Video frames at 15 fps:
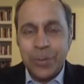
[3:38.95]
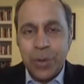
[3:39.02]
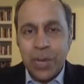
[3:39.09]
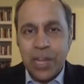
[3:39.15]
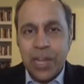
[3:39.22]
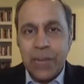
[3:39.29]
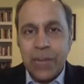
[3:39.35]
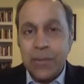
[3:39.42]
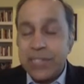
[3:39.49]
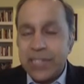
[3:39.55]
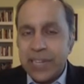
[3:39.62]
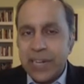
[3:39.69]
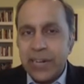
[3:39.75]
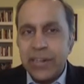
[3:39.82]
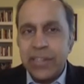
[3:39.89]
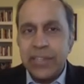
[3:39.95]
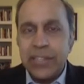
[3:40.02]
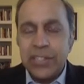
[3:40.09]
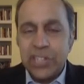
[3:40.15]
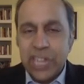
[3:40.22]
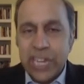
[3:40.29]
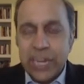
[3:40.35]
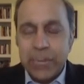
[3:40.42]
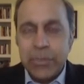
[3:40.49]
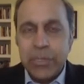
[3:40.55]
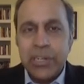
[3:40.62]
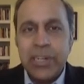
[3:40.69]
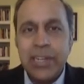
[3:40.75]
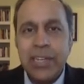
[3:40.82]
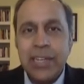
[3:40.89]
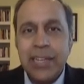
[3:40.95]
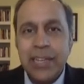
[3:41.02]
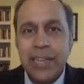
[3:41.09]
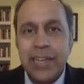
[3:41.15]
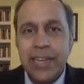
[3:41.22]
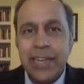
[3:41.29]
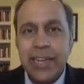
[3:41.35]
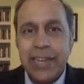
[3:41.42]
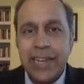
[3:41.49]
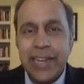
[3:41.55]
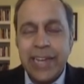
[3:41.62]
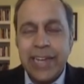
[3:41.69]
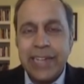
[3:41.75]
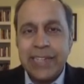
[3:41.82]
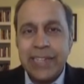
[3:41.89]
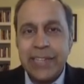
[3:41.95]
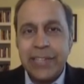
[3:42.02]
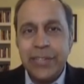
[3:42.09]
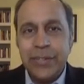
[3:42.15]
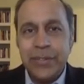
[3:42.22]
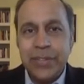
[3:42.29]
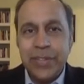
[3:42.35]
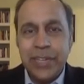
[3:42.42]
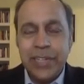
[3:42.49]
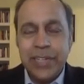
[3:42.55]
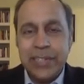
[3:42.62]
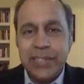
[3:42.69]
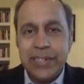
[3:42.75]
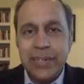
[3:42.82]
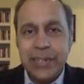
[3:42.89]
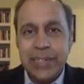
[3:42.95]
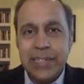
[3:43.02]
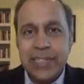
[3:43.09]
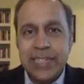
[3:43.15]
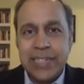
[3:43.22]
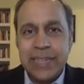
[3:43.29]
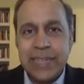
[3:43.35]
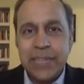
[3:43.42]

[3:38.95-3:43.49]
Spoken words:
[no speech]